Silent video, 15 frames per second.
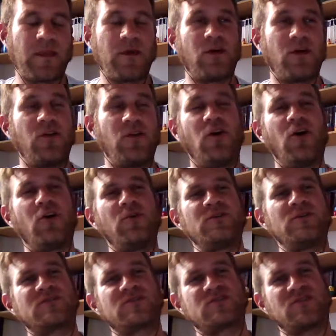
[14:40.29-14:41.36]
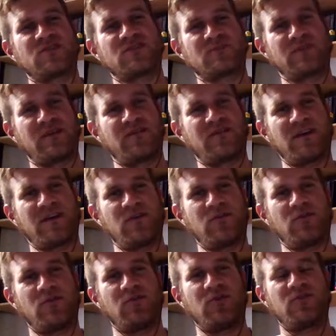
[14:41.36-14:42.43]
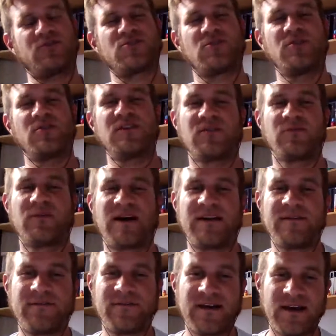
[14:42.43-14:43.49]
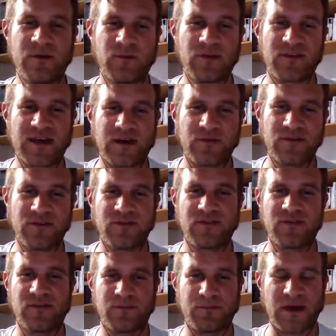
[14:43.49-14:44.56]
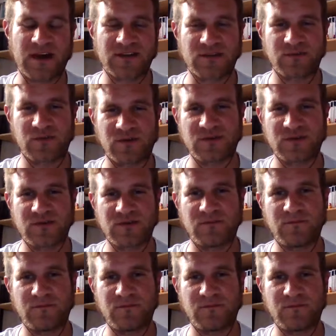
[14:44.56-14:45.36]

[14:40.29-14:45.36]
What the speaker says: No, it's just when you join the Wi-Fi without password,